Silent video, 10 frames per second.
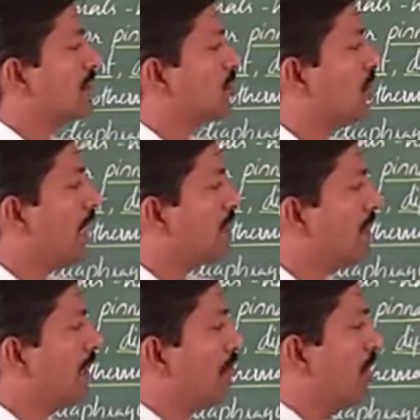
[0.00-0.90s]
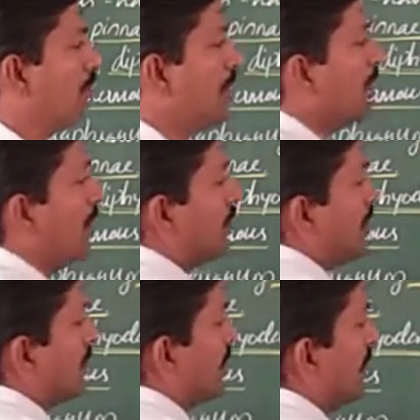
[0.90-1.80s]
thorax and abdomen
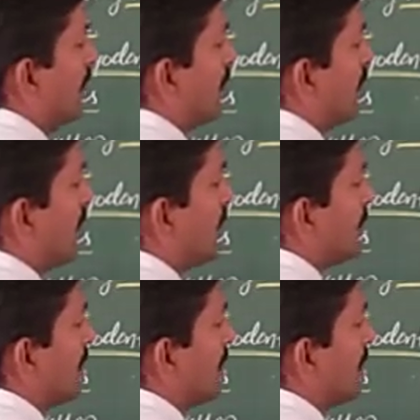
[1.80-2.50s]
there is a, yes,